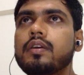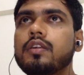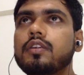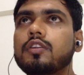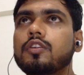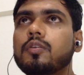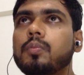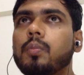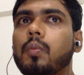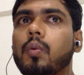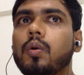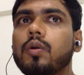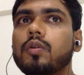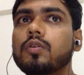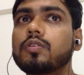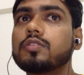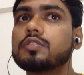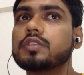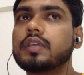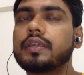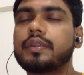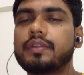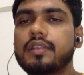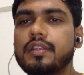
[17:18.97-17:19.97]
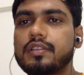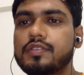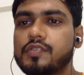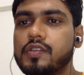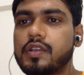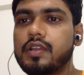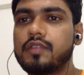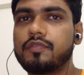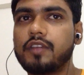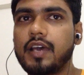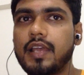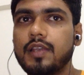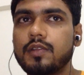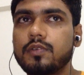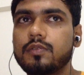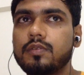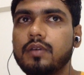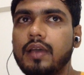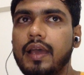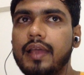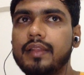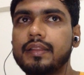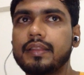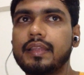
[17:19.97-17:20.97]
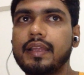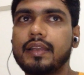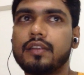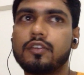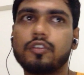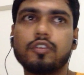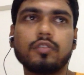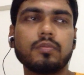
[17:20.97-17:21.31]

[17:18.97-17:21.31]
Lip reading: tomorrow's interest rate value, and that